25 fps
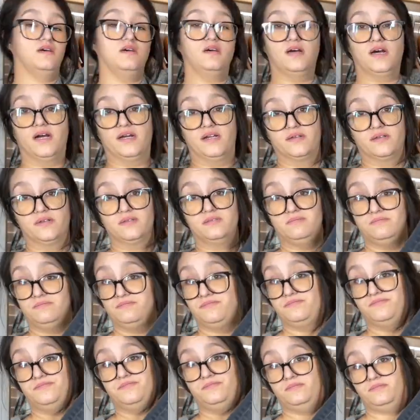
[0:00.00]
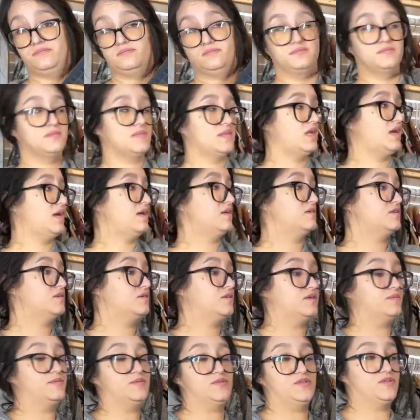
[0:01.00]
I don't know. I don't know what
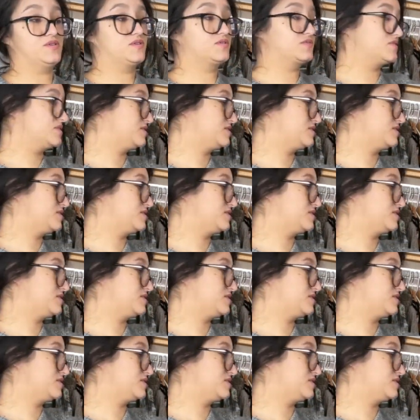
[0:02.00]
I'm doing with